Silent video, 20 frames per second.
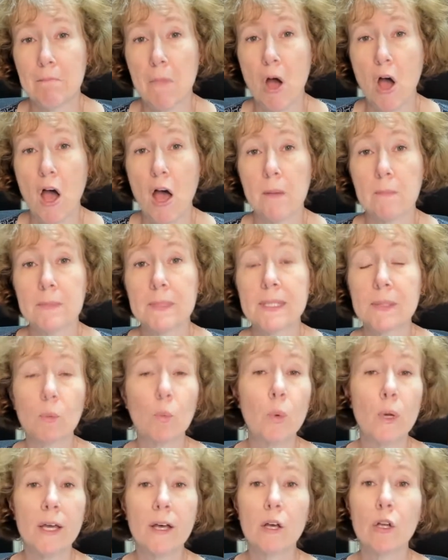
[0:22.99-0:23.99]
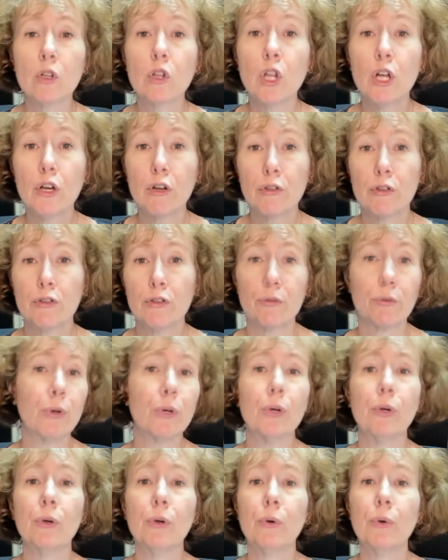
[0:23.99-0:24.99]
moms will look
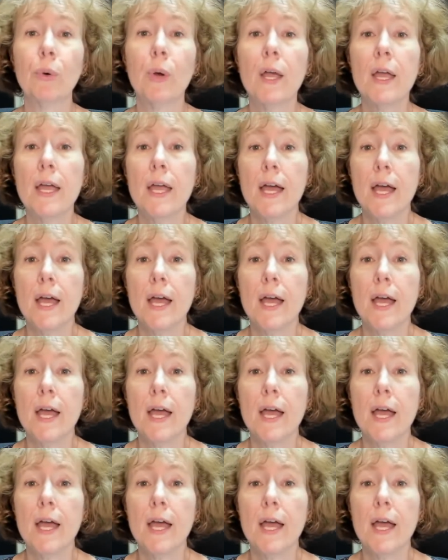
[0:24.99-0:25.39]
through